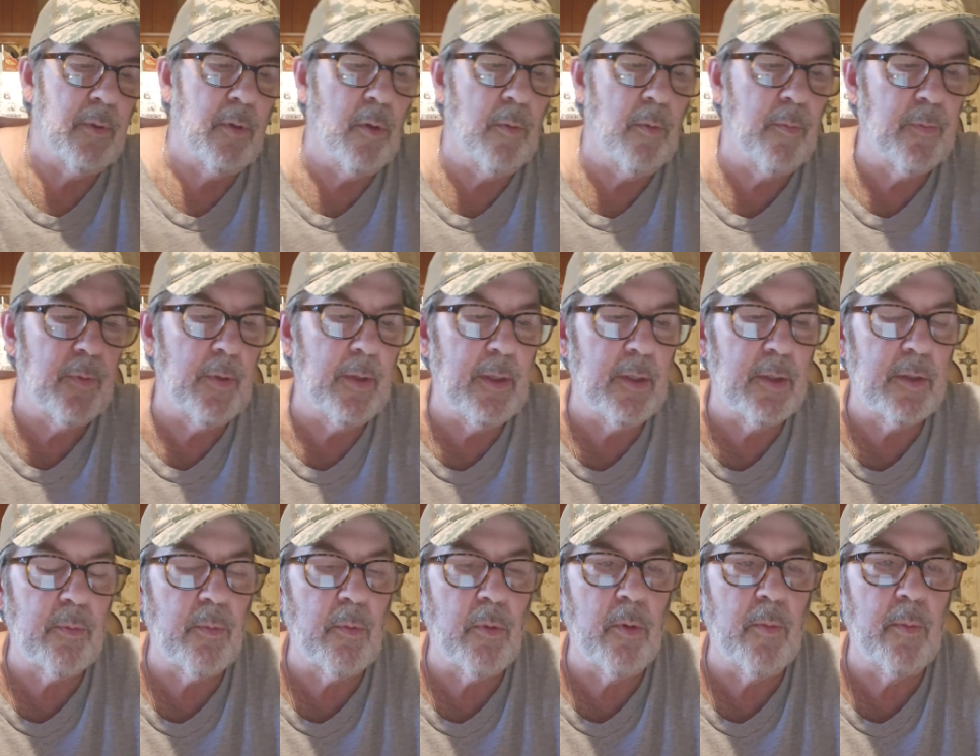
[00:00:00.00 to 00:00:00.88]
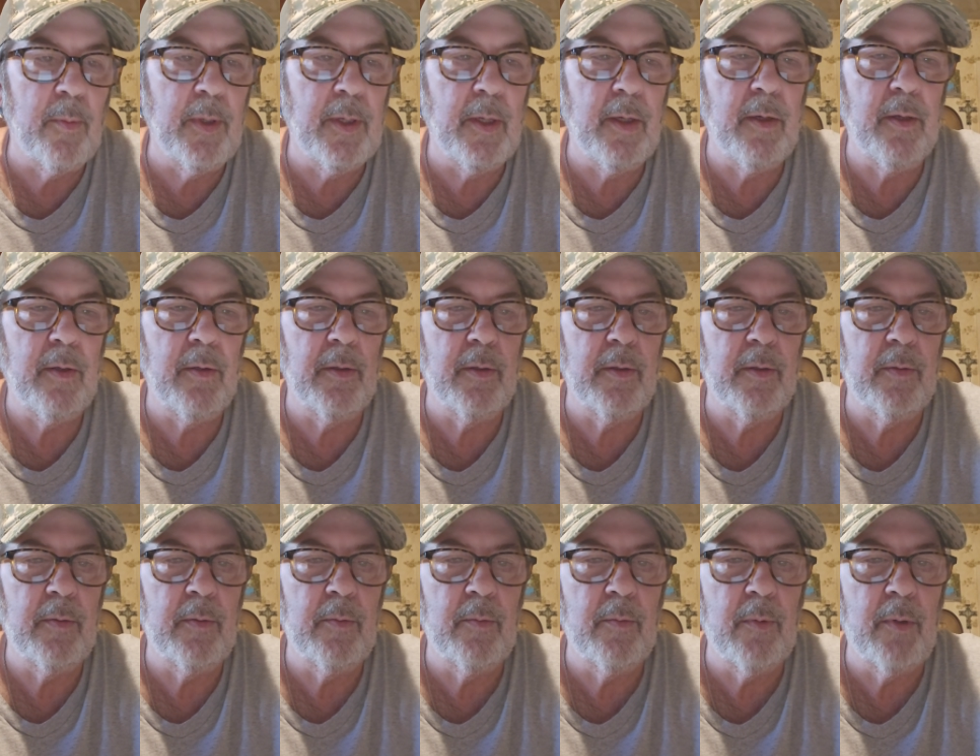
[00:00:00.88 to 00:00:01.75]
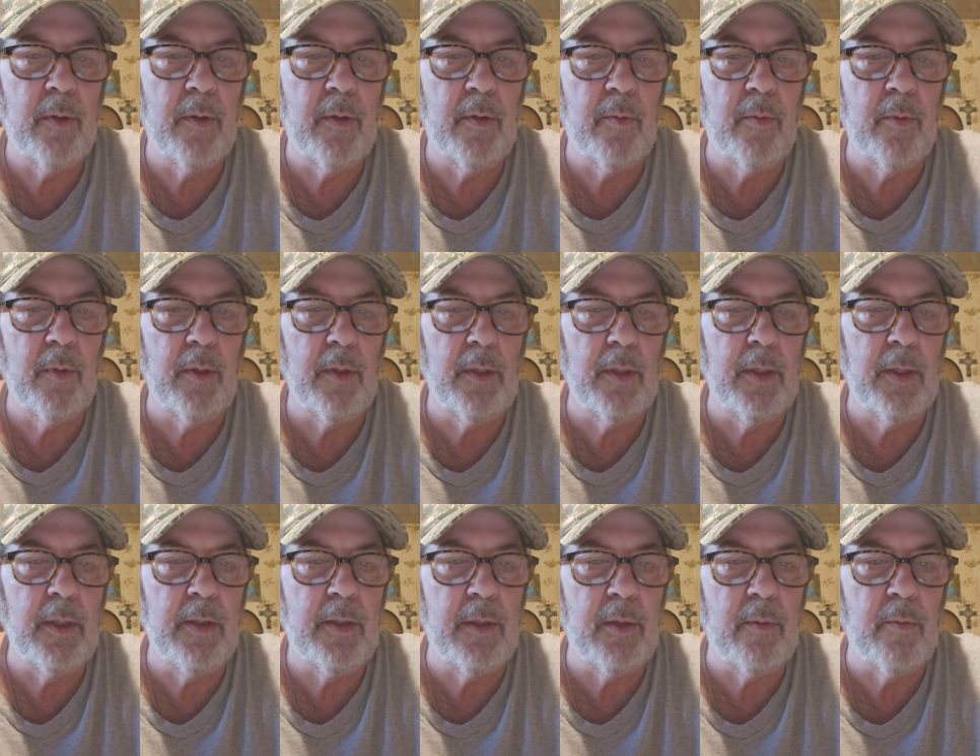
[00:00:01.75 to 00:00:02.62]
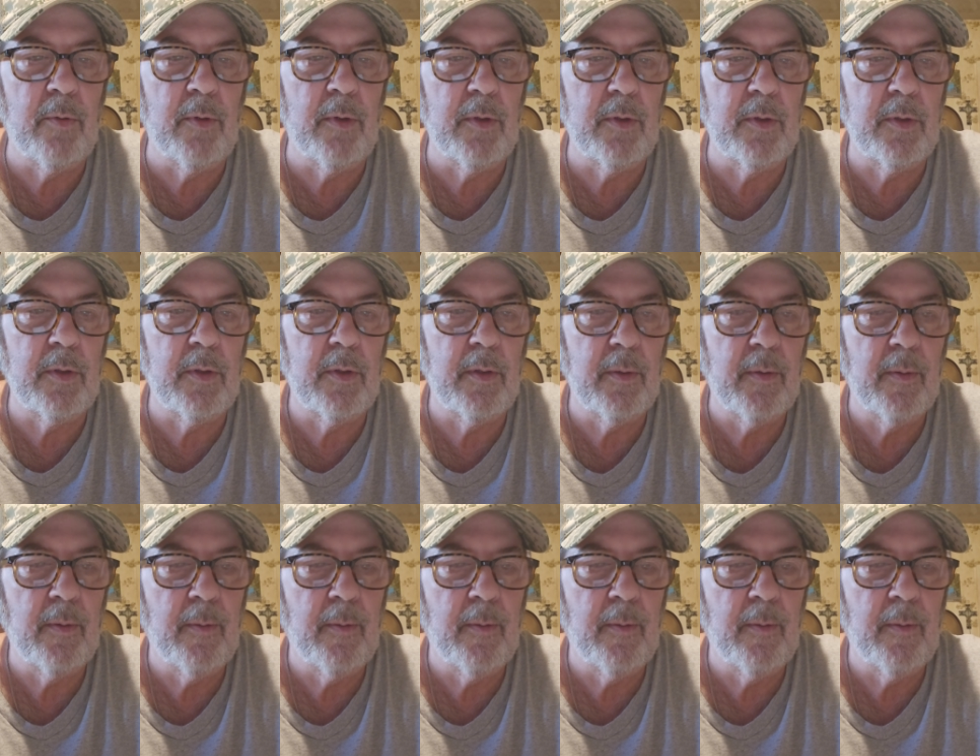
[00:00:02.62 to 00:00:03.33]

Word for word: Hopefully this won't be one of the real easy ones.